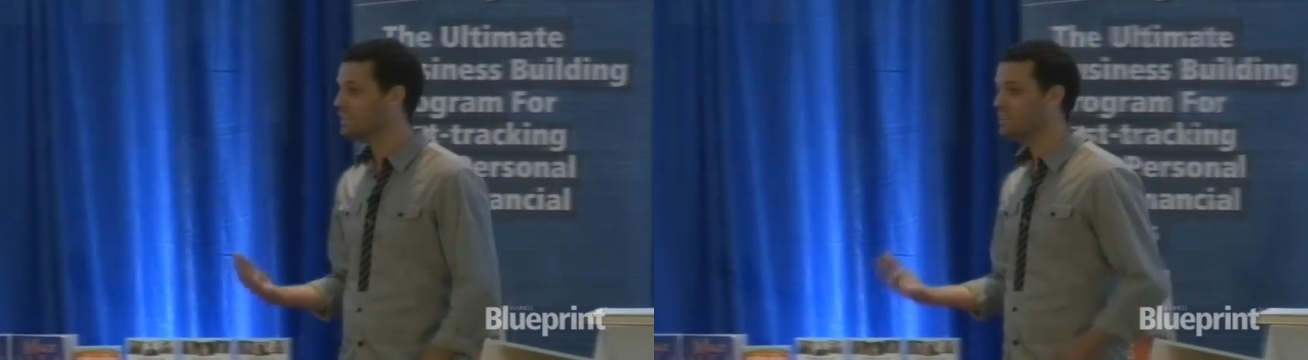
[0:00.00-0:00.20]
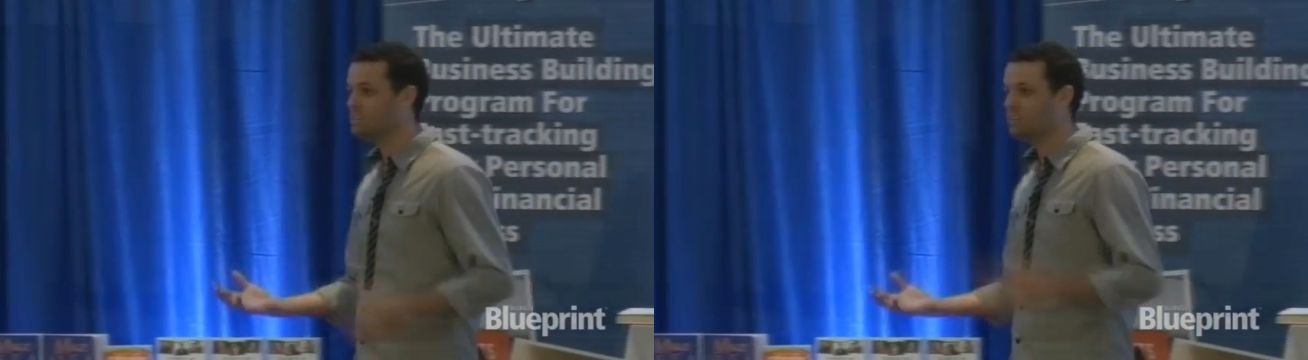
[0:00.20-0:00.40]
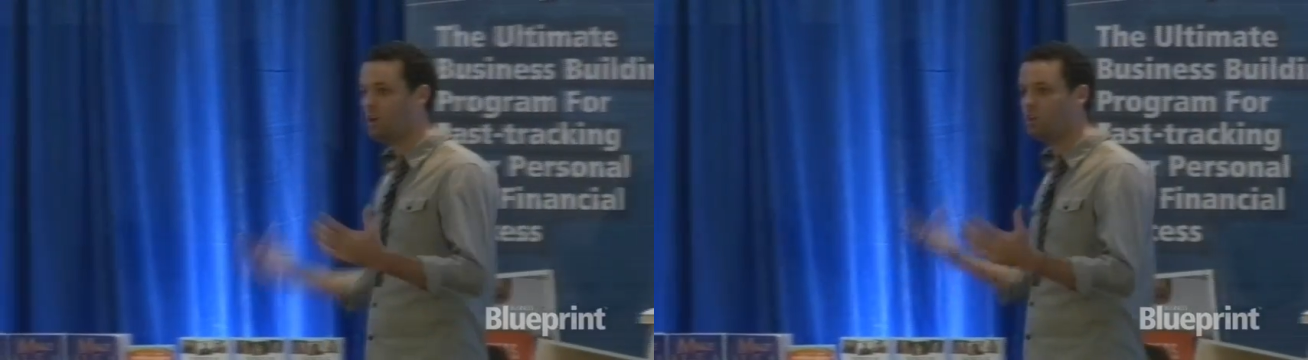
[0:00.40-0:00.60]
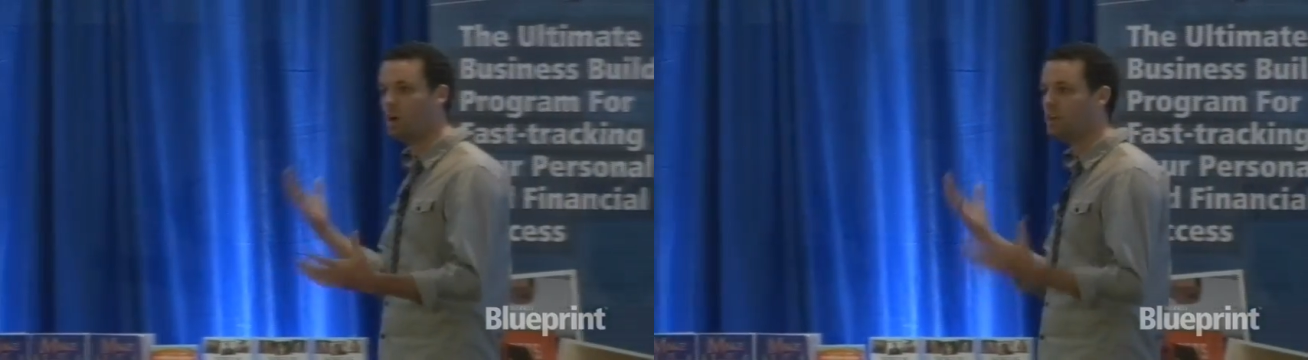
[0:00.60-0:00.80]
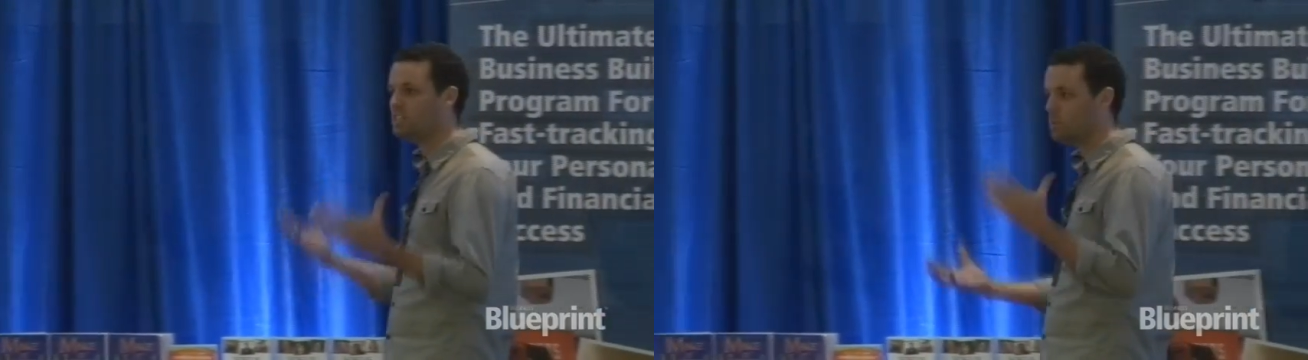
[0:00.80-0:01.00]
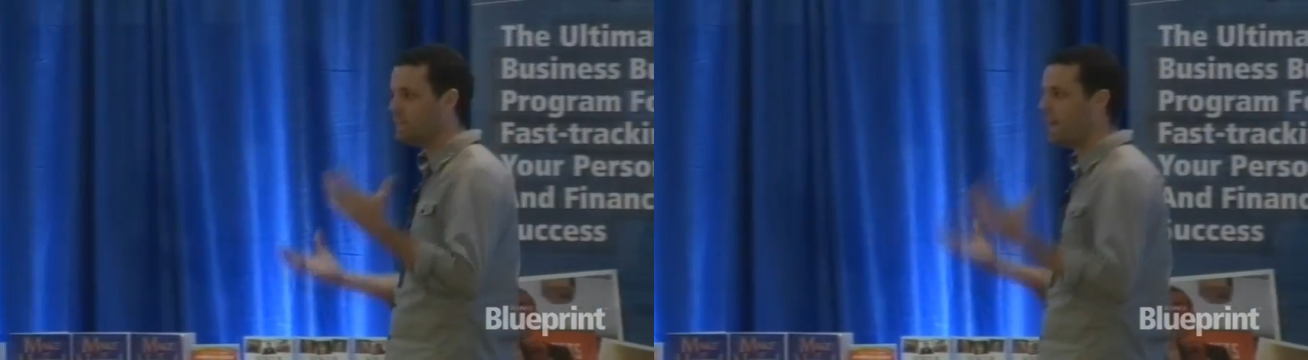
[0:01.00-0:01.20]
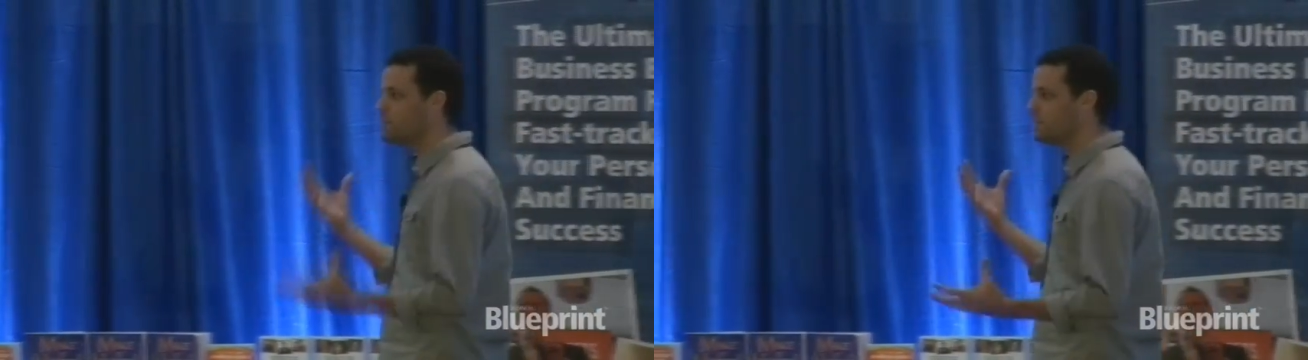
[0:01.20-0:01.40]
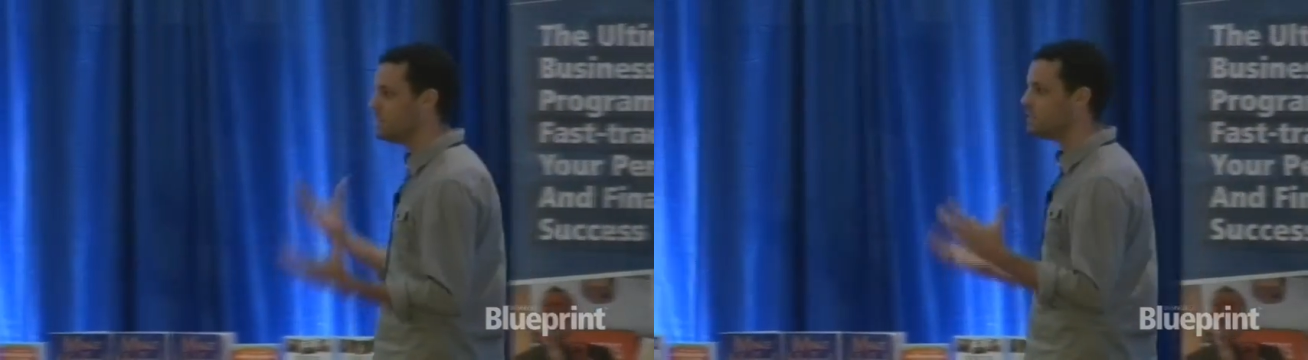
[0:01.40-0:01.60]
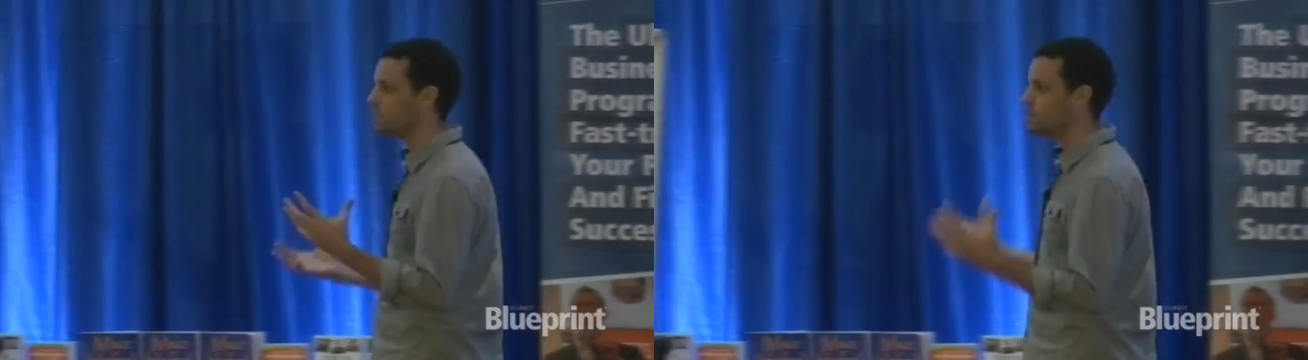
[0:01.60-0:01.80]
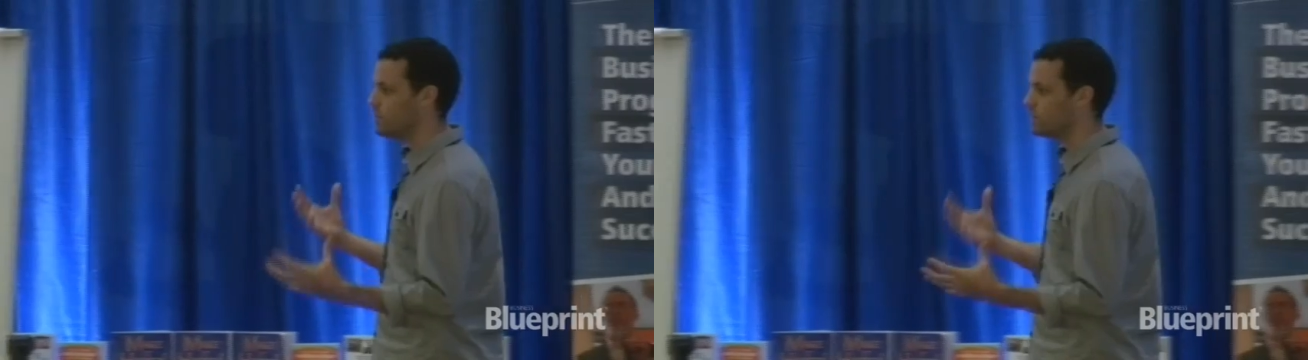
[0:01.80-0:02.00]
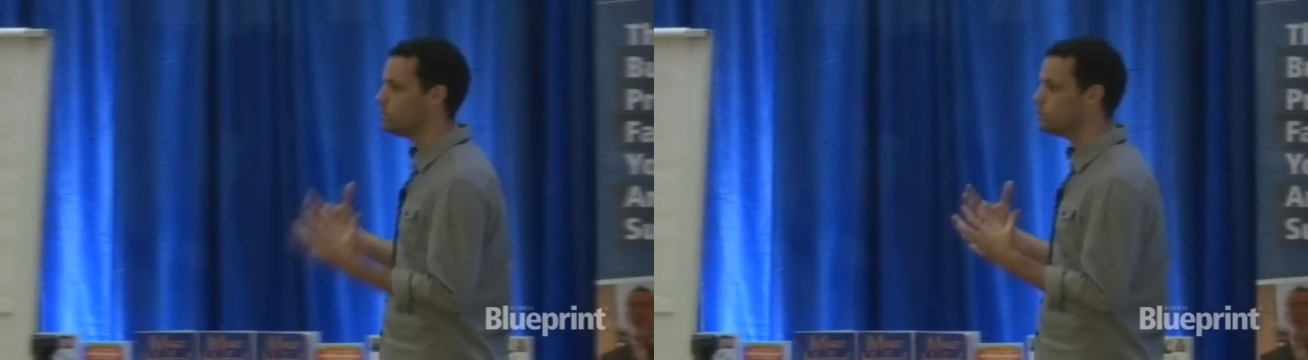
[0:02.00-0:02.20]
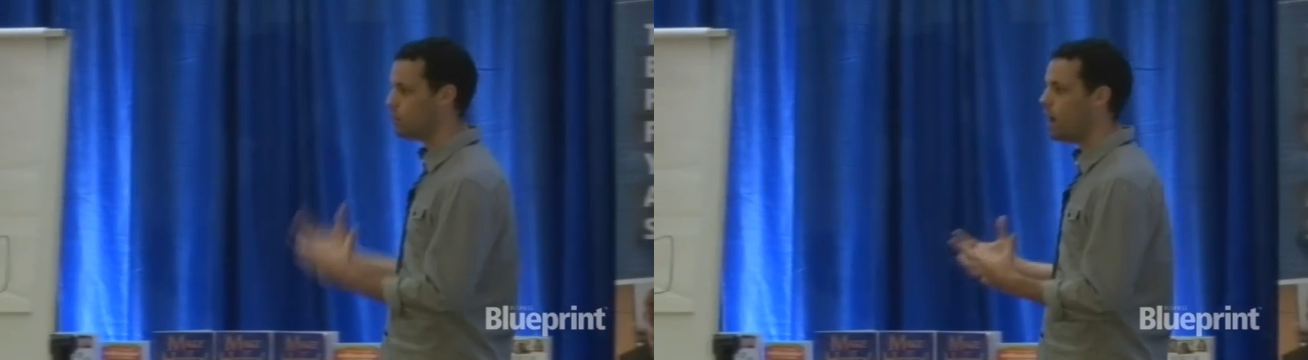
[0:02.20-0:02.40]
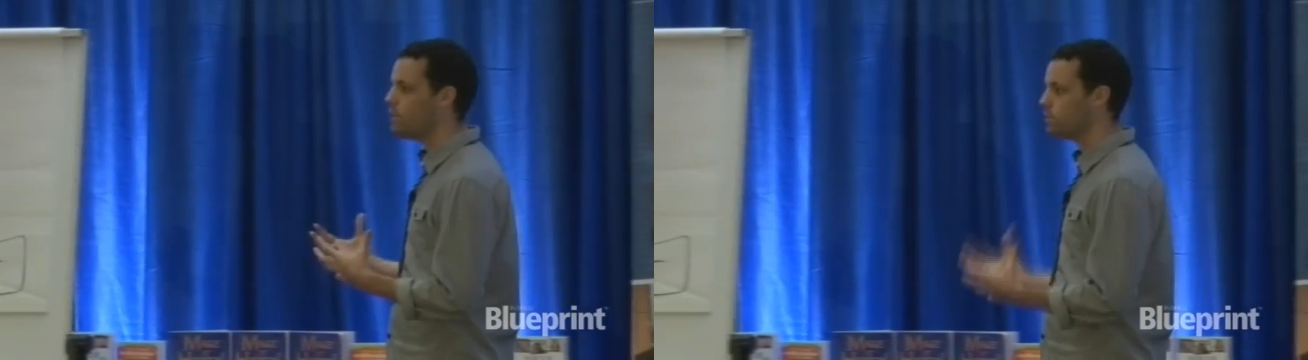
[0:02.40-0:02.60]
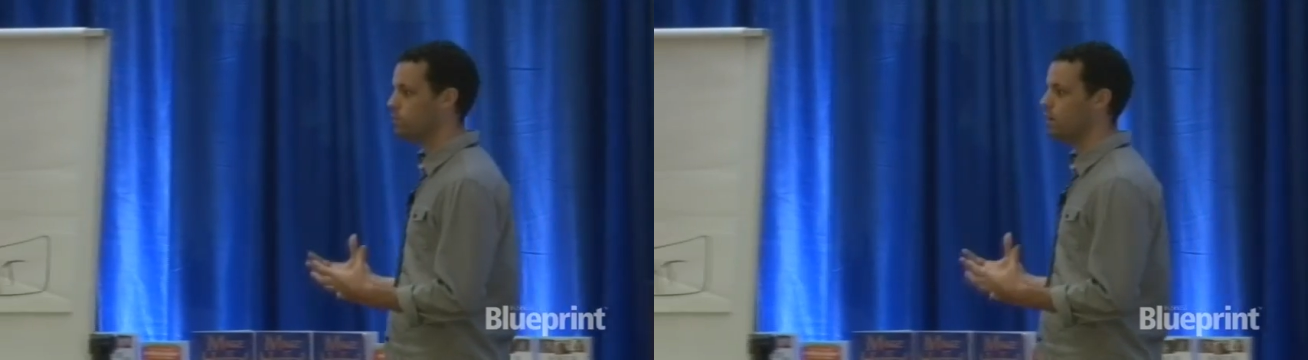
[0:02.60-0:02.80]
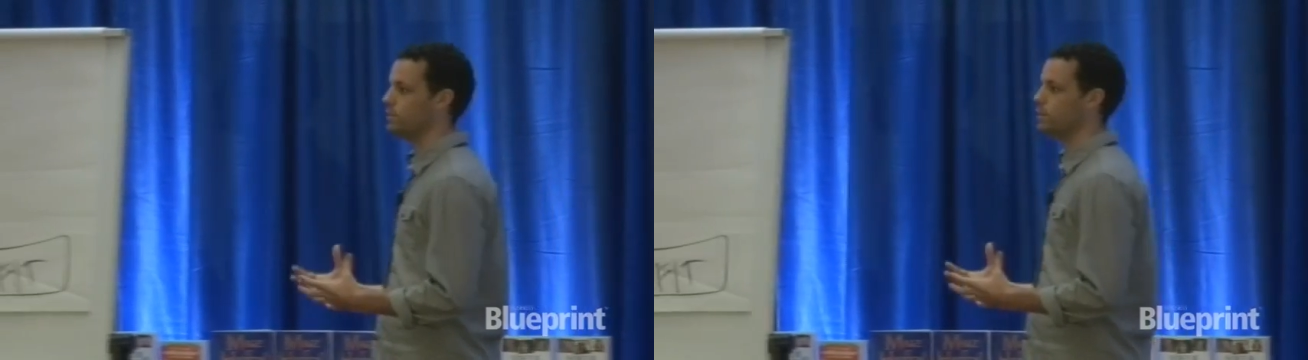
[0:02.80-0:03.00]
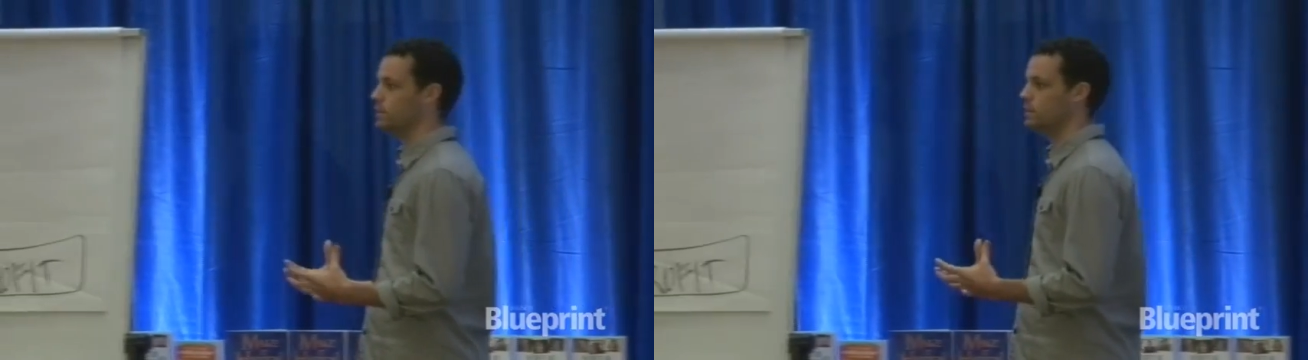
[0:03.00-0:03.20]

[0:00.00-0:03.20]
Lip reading: So you don't know actually what's happening to actually drive the profit.